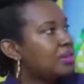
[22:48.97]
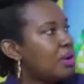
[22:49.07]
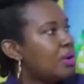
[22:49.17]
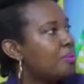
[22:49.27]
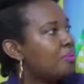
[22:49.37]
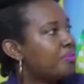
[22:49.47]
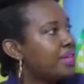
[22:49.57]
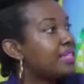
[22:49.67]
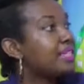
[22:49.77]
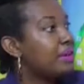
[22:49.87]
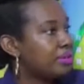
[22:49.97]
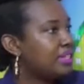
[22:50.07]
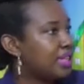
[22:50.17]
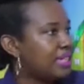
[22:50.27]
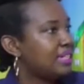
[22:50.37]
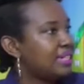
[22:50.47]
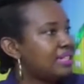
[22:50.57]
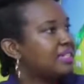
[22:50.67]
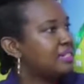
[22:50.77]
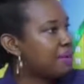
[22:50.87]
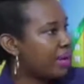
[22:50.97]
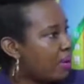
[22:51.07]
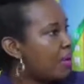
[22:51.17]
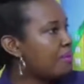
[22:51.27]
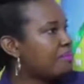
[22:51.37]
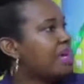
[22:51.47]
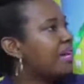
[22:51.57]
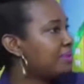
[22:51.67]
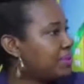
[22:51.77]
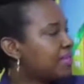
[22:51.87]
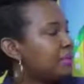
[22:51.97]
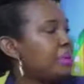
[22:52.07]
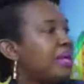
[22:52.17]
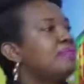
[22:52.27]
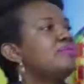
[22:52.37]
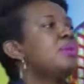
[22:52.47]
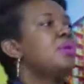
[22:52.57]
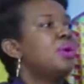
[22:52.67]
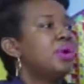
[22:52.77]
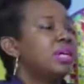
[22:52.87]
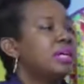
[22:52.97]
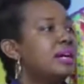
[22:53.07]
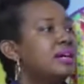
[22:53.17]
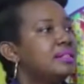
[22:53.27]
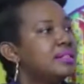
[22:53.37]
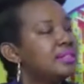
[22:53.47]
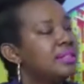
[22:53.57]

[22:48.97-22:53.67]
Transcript: So that's how you take it, that this is my home and I'm just paying for the